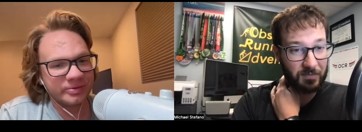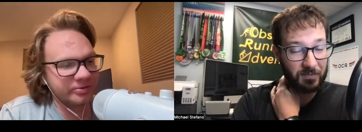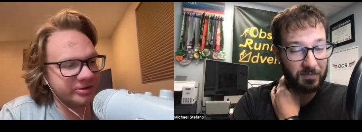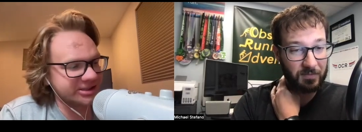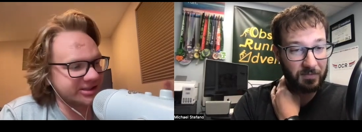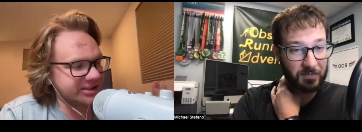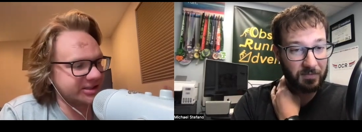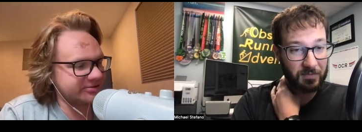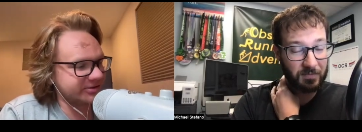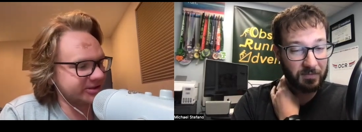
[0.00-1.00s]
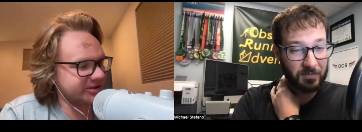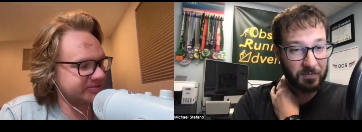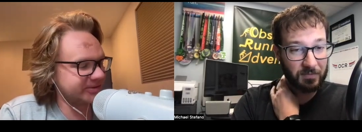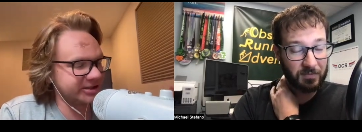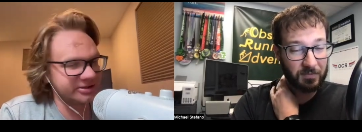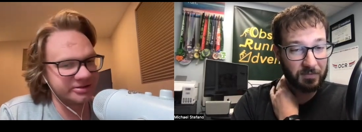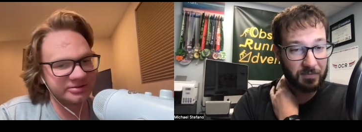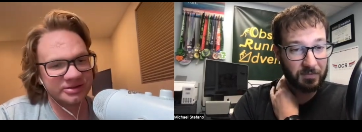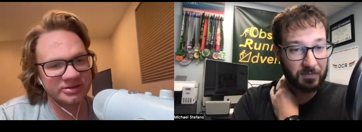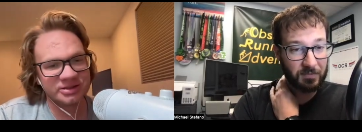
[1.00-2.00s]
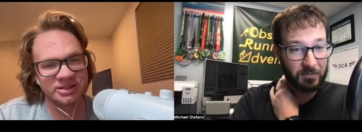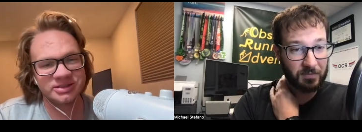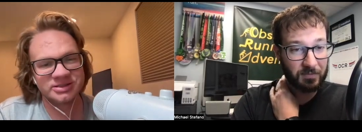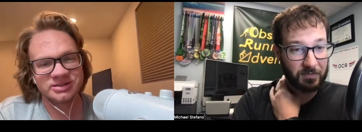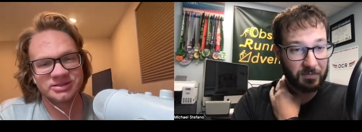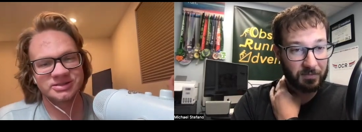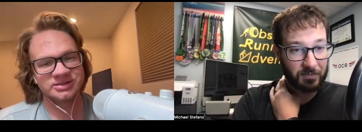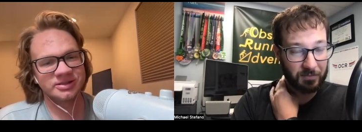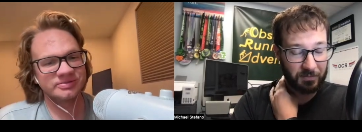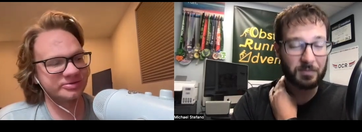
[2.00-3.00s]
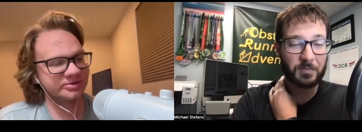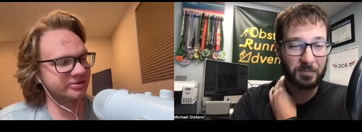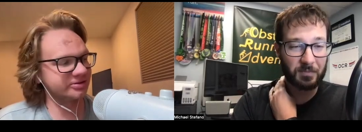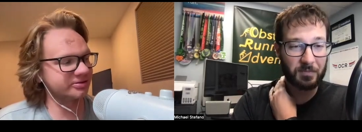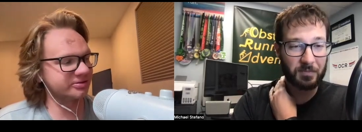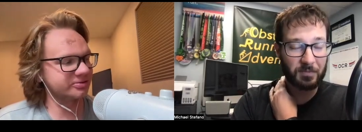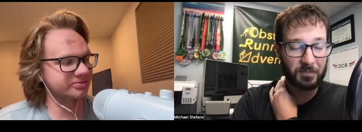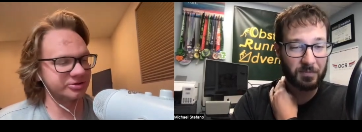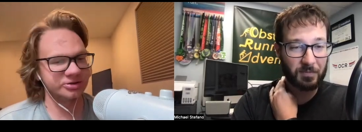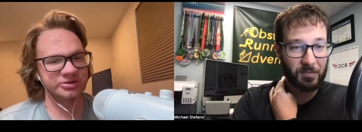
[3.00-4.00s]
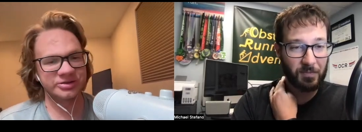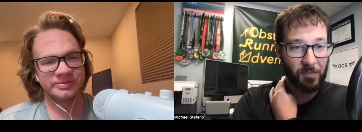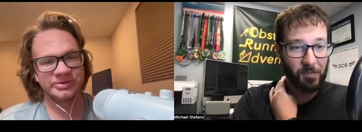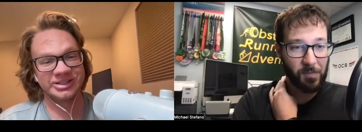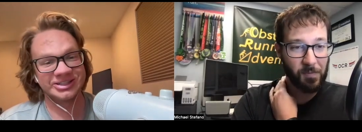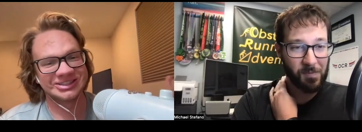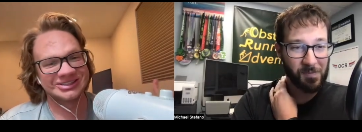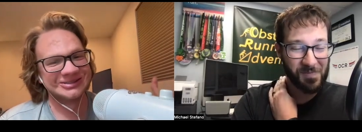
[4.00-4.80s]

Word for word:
Speaker 1: we're sending over there or making to the front lines is up to your interpretation.